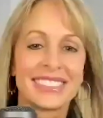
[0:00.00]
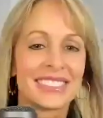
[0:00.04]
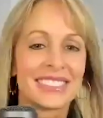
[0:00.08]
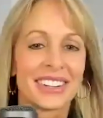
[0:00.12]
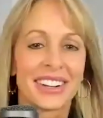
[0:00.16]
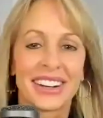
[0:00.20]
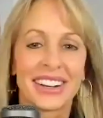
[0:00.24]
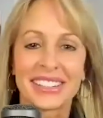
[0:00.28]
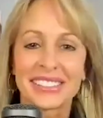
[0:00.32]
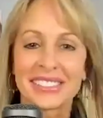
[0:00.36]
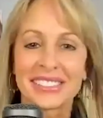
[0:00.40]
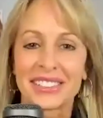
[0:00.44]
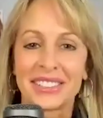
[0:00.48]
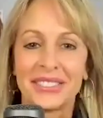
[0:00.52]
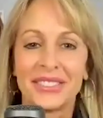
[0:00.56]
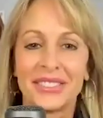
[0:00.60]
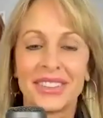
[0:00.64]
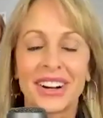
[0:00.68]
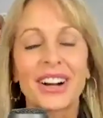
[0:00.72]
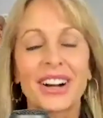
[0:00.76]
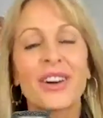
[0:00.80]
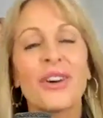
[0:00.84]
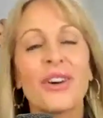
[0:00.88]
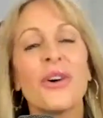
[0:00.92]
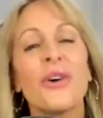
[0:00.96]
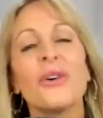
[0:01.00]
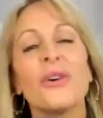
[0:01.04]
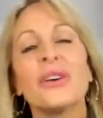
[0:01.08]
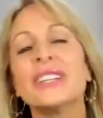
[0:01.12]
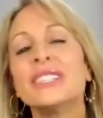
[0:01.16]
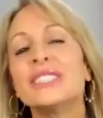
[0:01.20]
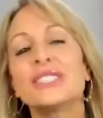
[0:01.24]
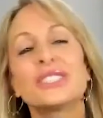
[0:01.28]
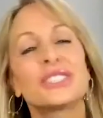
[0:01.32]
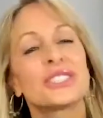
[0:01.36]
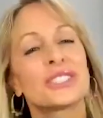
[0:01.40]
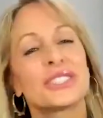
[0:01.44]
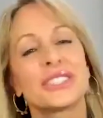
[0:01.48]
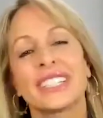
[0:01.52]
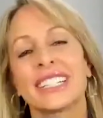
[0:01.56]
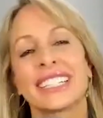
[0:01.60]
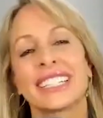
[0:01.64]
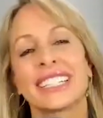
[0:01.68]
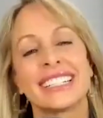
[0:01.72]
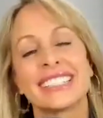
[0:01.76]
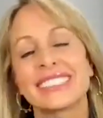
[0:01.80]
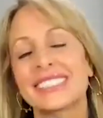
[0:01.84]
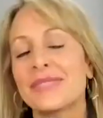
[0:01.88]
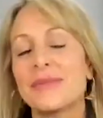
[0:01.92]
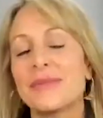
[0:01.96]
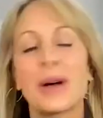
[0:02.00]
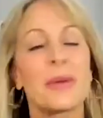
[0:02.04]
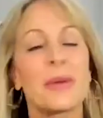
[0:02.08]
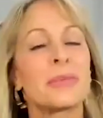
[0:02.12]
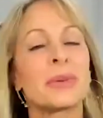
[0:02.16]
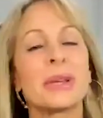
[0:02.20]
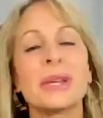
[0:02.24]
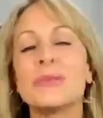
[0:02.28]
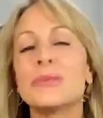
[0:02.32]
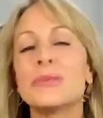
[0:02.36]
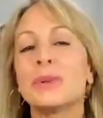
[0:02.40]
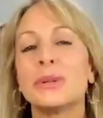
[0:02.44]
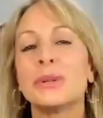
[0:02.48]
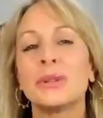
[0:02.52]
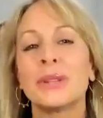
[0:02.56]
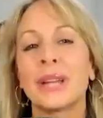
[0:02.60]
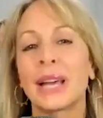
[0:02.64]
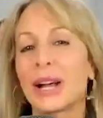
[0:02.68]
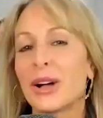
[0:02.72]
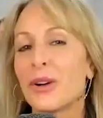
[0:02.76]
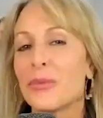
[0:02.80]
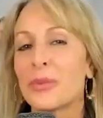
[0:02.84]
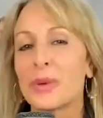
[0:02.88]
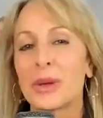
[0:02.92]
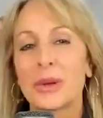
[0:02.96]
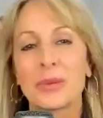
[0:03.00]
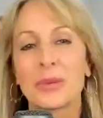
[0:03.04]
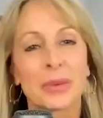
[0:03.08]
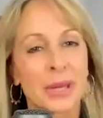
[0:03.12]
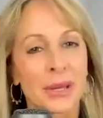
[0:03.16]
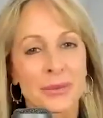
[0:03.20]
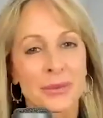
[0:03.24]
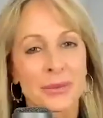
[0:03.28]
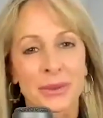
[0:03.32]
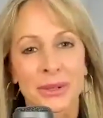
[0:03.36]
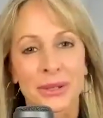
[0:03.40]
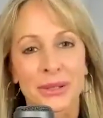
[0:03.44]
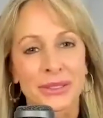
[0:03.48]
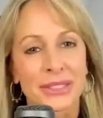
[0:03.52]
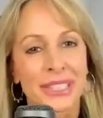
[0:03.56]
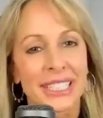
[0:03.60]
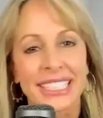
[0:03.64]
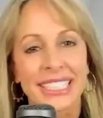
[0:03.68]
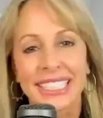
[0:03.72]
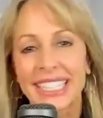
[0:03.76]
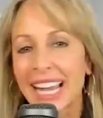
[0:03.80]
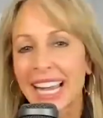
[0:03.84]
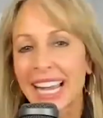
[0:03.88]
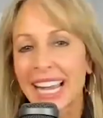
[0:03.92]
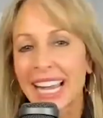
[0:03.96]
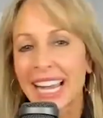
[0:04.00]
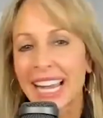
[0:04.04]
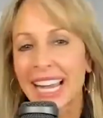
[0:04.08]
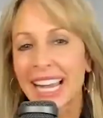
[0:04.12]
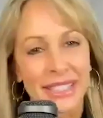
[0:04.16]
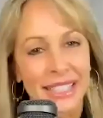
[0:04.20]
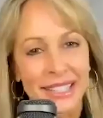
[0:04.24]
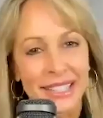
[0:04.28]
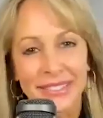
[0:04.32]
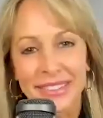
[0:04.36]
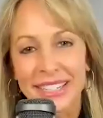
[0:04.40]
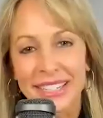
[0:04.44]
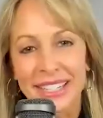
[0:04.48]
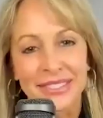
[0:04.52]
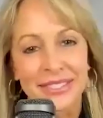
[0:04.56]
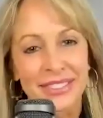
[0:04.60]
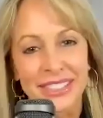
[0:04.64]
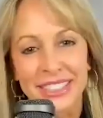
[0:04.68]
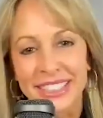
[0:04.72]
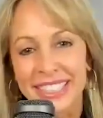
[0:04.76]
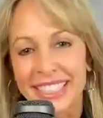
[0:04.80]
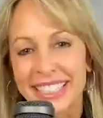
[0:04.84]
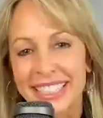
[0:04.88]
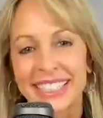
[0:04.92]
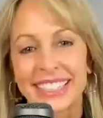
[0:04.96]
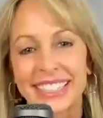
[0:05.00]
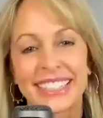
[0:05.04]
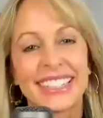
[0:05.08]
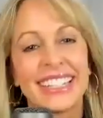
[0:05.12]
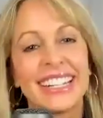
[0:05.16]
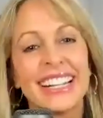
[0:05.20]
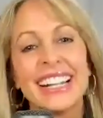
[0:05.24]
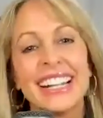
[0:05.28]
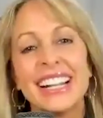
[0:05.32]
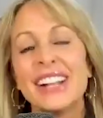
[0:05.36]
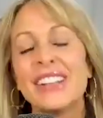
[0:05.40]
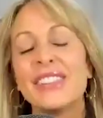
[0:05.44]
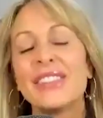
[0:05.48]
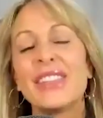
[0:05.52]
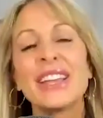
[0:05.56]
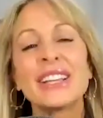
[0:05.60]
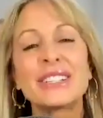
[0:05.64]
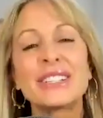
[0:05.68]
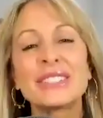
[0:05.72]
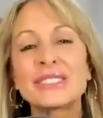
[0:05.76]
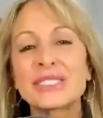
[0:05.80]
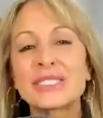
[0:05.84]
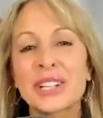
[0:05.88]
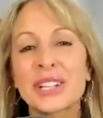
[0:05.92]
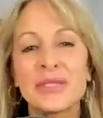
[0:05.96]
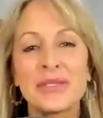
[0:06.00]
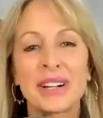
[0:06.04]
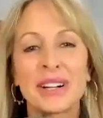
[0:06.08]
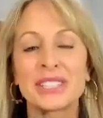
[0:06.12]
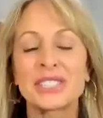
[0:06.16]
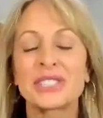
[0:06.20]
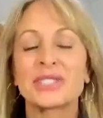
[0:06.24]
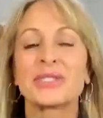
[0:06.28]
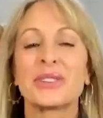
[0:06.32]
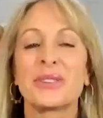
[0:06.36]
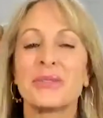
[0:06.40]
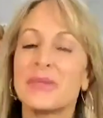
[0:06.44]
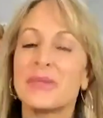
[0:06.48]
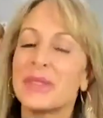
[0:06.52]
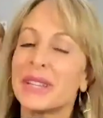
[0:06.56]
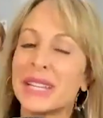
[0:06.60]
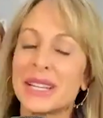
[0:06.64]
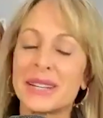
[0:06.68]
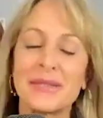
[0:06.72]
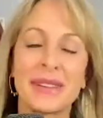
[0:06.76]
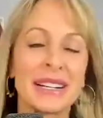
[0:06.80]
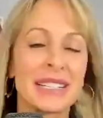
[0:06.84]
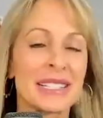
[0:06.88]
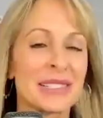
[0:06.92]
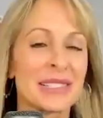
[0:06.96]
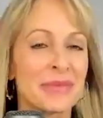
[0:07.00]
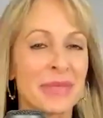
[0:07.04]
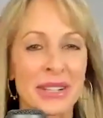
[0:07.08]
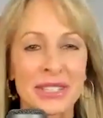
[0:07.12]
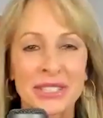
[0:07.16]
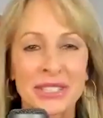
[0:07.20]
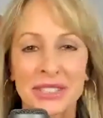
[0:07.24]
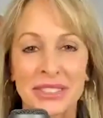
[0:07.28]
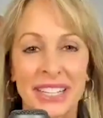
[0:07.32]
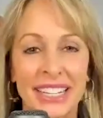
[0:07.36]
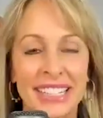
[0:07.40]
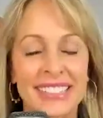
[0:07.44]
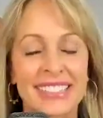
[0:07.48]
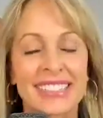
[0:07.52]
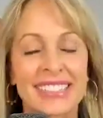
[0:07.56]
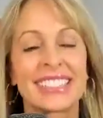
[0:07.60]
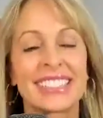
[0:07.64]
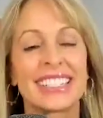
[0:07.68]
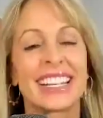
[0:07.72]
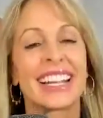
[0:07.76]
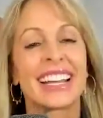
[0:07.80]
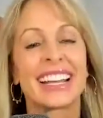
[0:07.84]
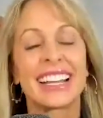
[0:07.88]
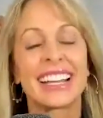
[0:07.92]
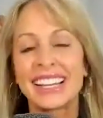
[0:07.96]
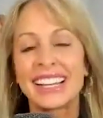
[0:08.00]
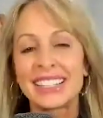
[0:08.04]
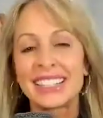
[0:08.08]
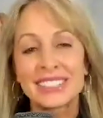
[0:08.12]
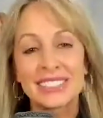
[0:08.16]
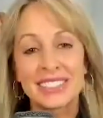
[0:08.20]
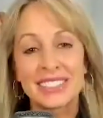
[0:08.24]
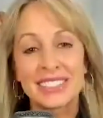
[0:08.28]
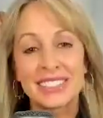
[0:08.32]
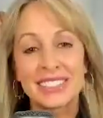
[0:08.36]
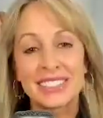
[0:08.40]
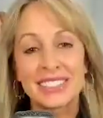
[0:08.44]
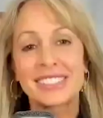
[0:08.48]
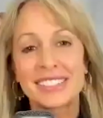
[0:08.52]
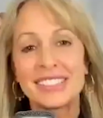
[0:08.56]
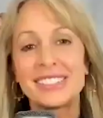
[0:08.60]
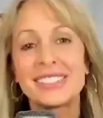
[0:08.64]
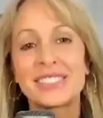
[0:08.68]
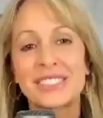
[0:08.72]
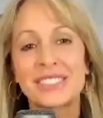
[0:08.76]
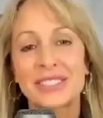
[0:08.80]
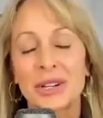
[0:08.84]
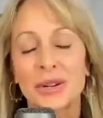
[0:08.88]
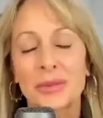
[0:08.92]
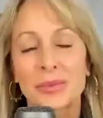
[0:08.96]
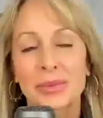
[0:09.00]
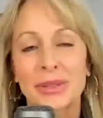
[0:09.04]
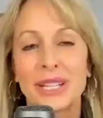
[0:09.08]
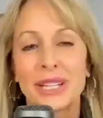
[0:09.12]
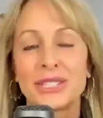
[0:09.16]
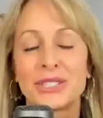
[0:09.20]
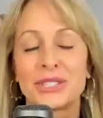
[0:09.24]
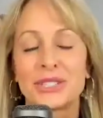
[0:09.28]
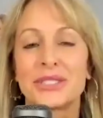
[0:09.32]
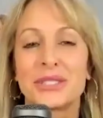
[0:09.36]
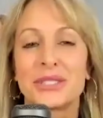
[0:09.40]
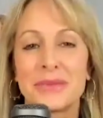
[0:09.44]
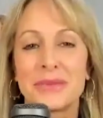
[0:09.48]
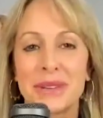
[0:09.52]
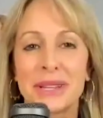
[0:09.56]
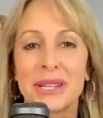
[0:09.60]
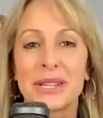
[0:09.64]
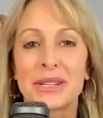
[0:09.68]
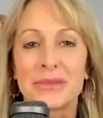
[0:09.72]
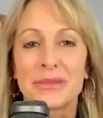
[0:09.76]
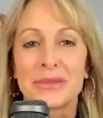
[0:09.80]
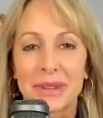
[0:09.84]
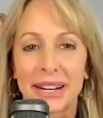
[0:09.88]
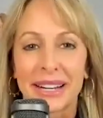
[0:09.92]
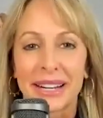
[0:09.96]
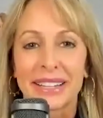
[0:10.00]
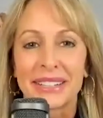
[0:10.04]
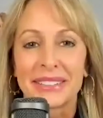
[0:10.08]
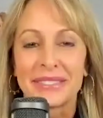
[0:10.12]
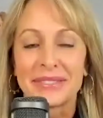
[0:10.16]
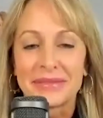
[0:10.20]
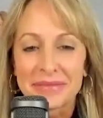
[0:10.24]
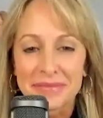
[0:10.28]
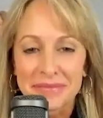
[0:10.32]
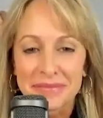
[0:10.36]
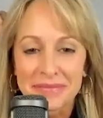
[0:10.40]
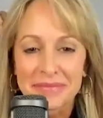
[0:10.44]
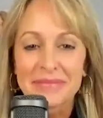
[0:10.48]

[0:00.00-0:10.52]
It's awesome. Our whole industry is about people helping people. You got to believe it if you're here. Thank you so much for being my special guest today. It's a sincere pleasure to meet you, Brian.